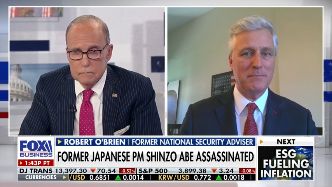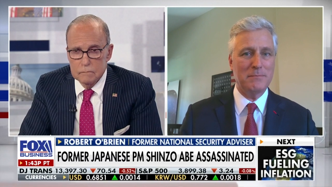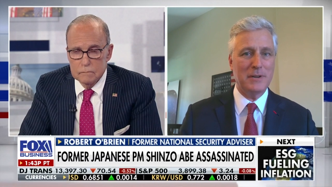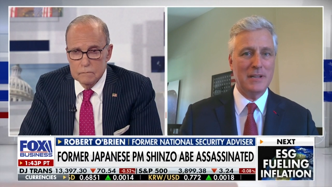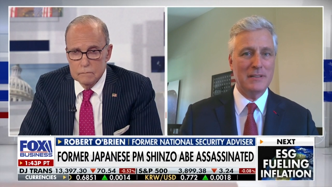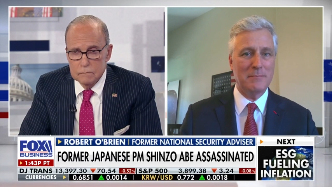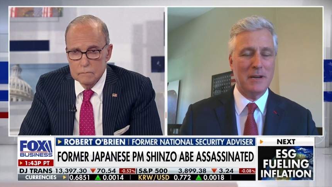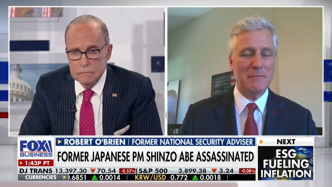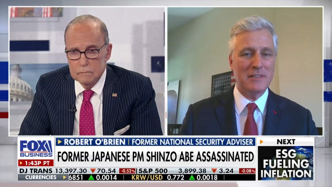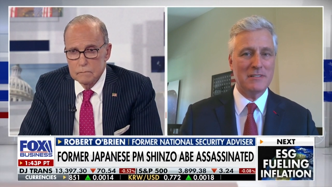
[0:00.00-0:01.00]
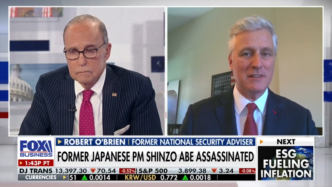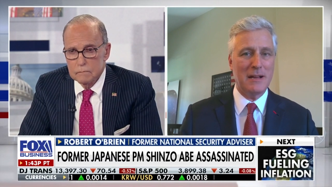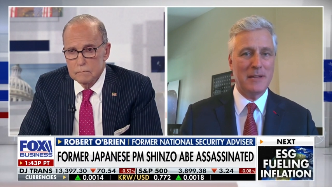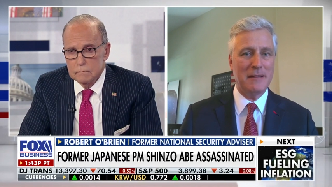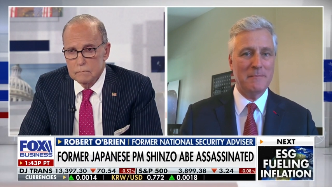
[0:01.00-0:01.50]
Speaker 1: Prime Minister
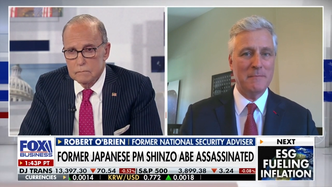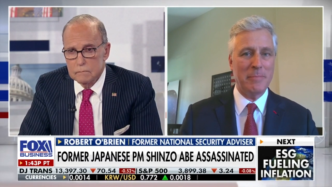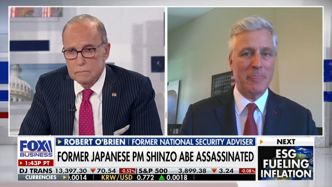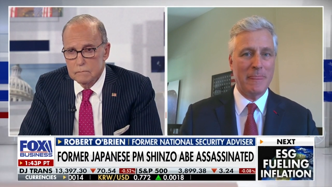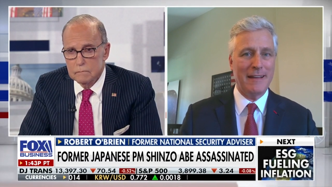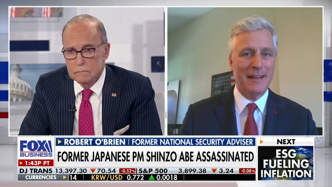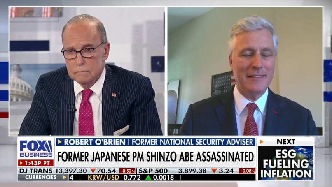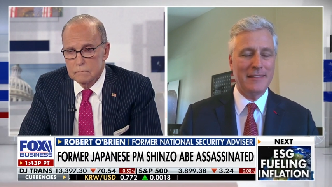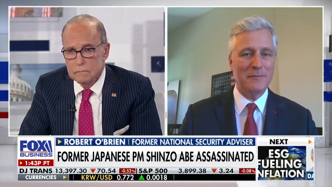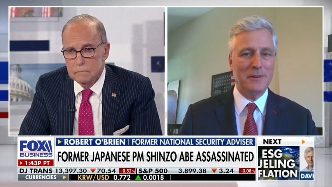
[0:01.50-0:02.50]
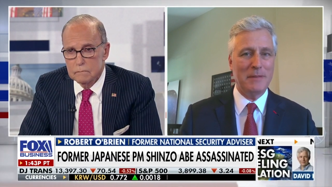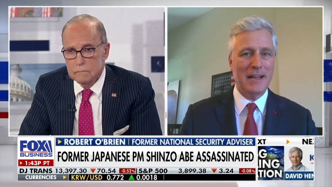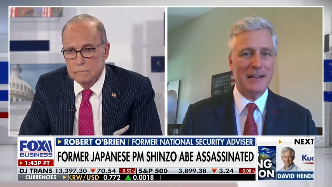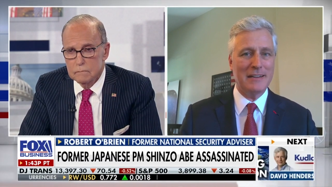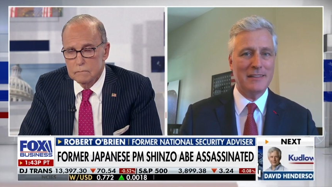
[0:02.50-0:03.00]
Abe. I then went
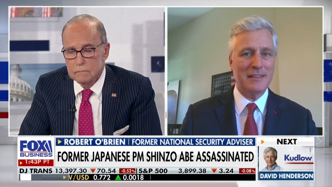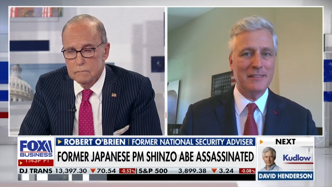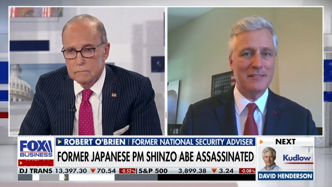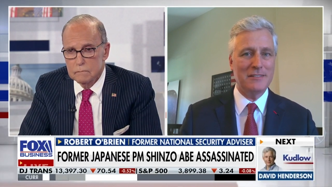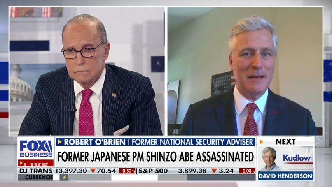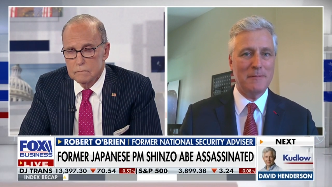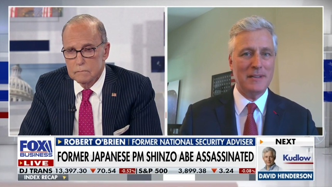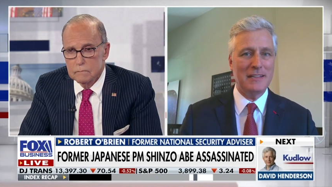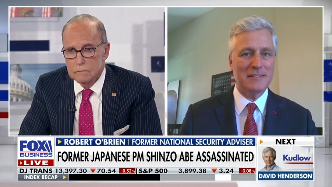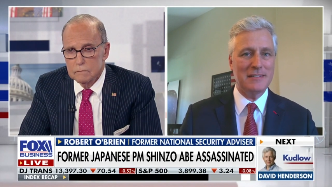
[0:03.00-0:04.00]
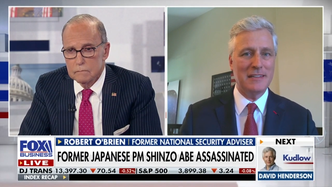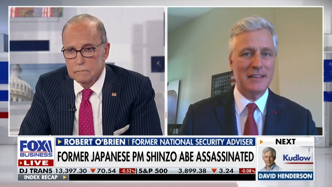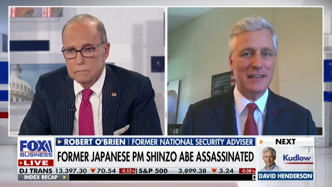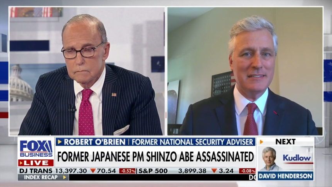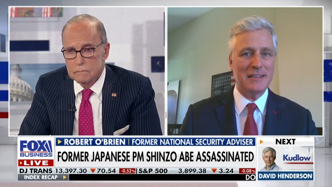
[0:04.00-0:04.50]
back to the Japanese
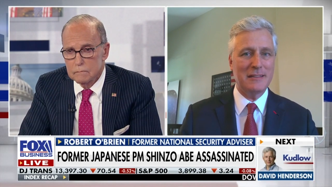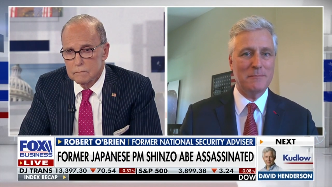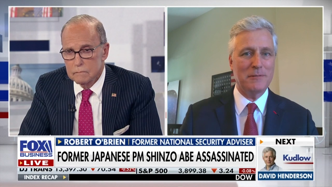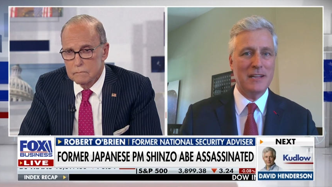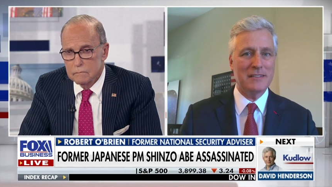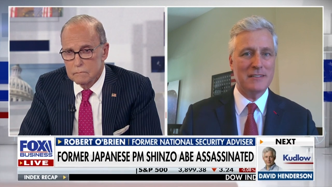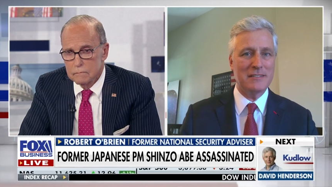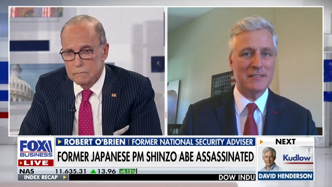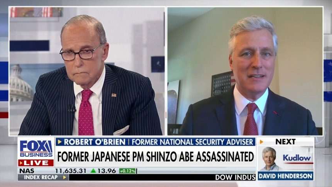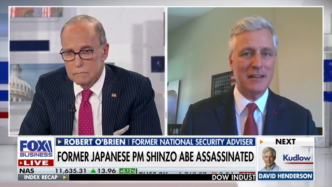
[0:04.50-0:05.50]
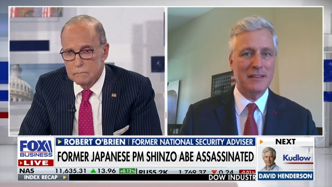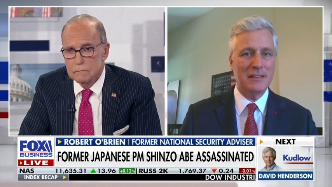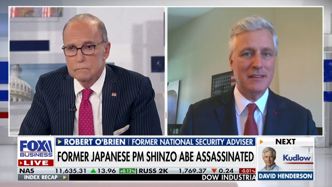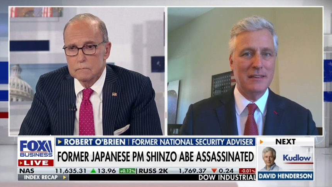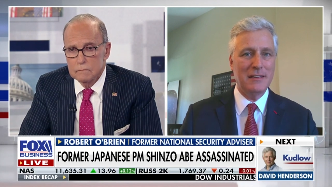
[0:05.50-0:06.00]
and extended the president's
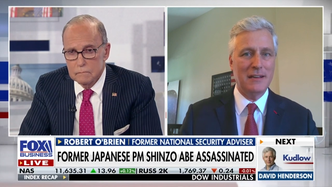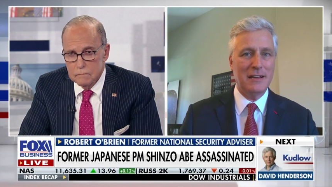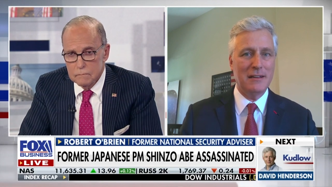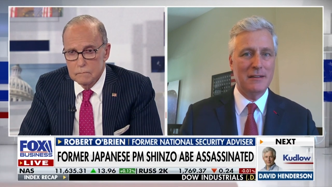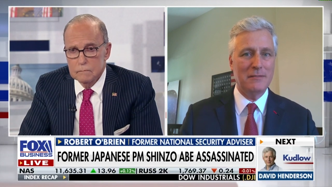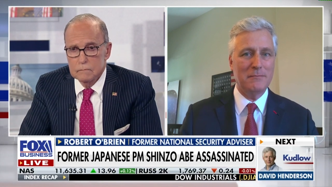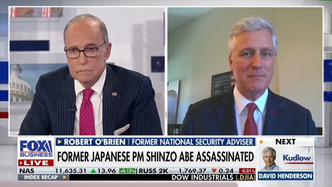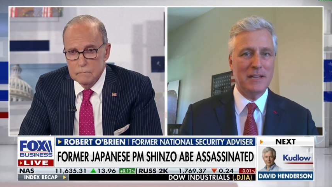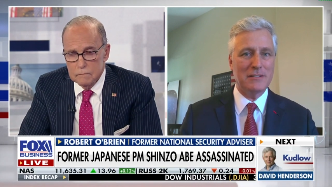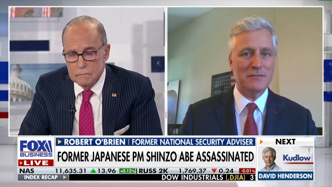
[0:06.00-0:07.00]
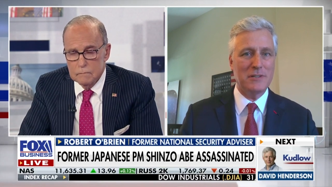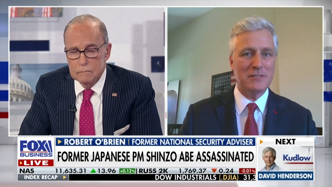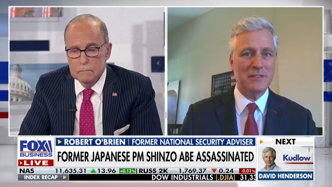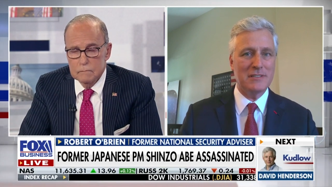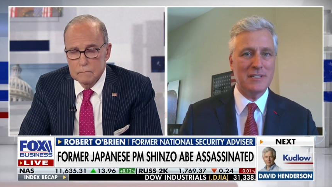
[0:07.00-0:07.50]
best
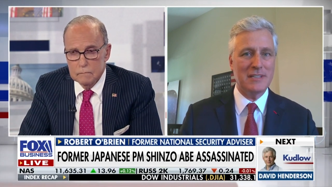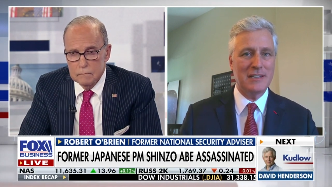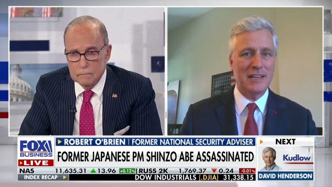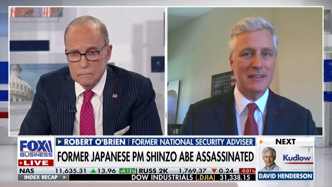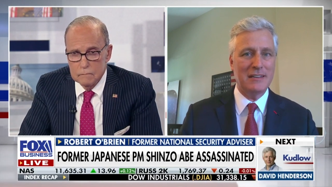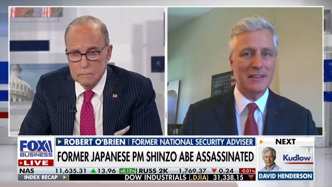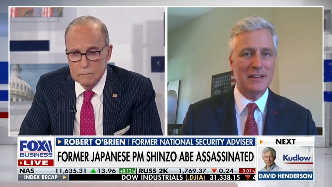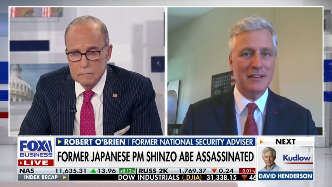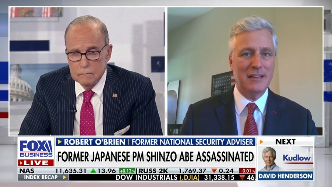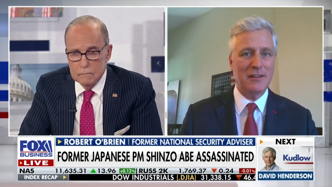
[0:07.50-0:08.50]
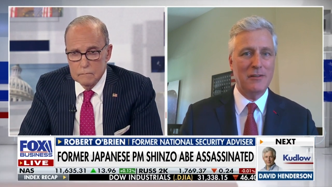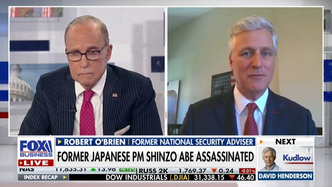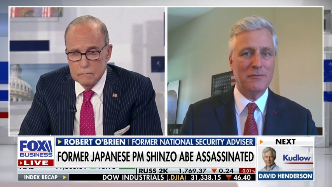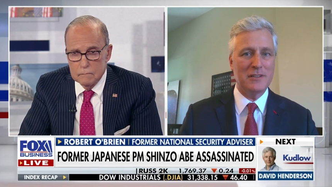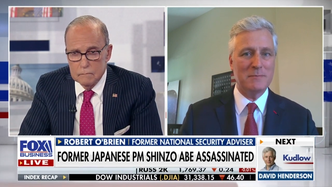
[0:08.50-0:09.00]
wishes and
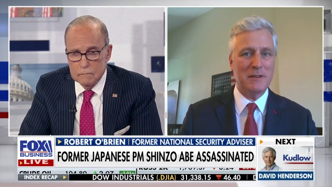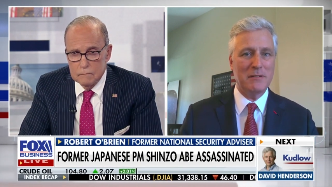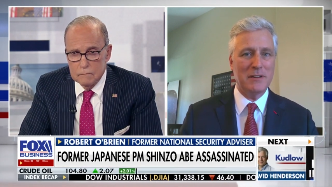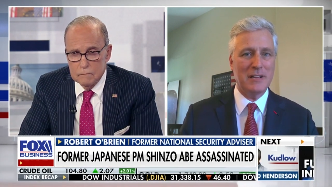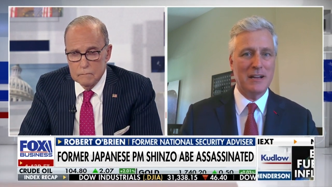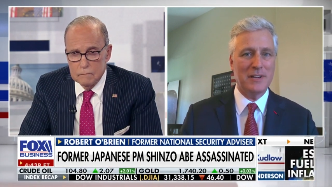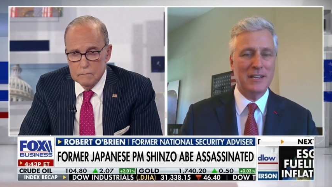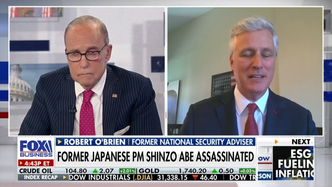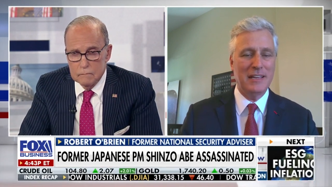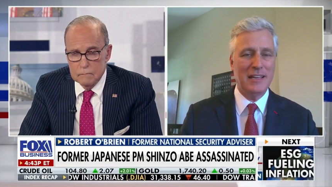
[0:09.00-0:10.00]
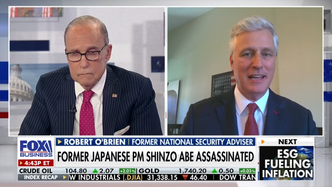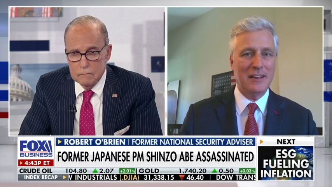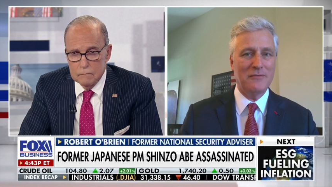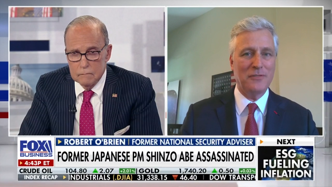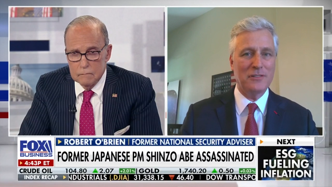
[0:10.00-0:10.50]
hope for a speedy recovery. And
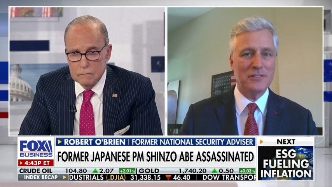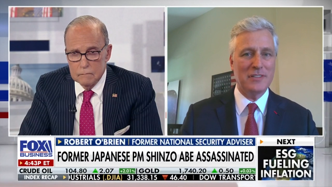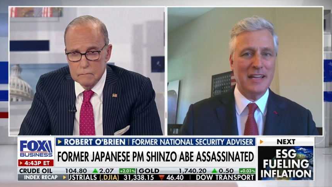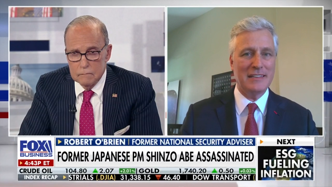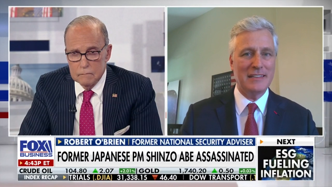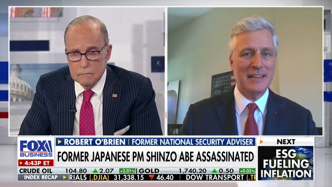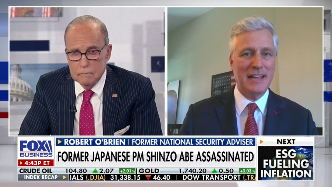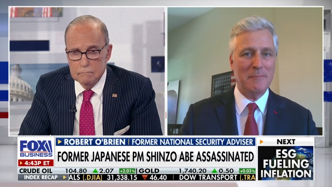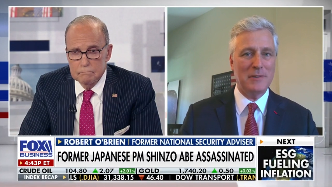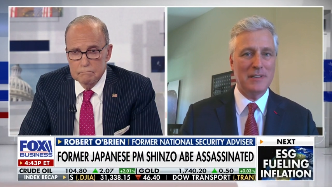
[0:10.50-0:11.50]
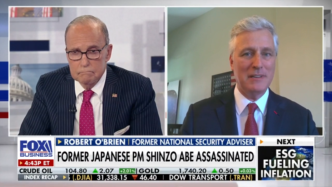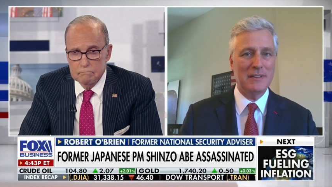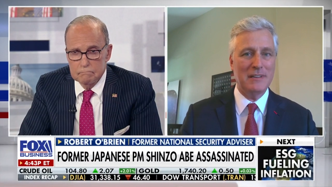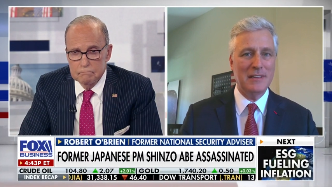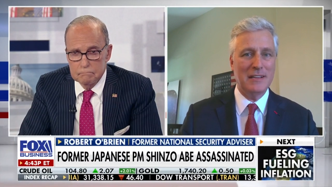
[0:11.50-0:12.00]
unfortunately, that didn't happen.
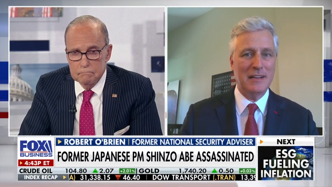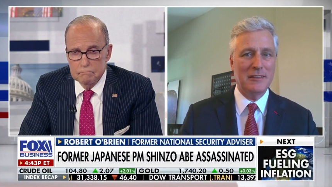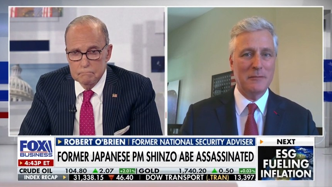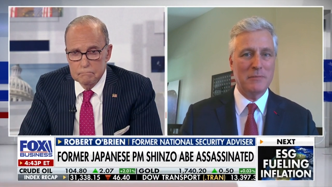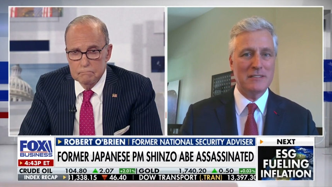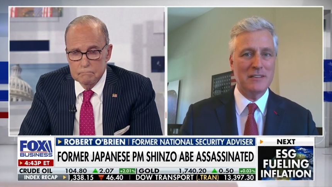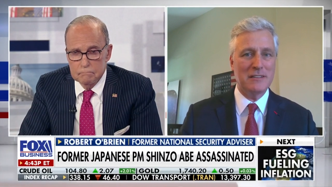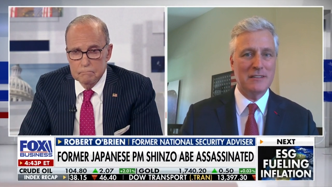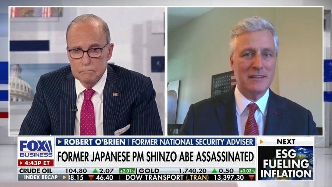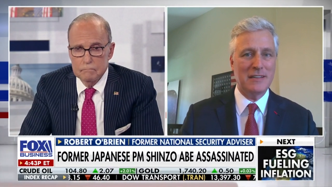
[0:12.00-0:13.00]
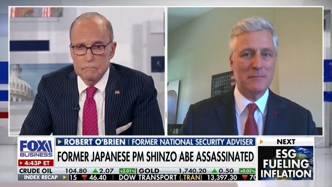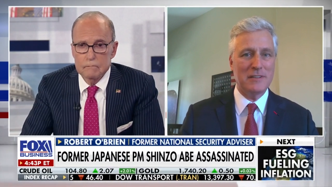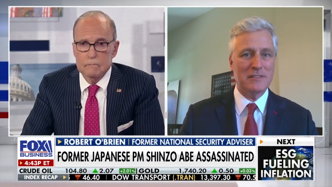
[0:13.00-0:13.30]
The President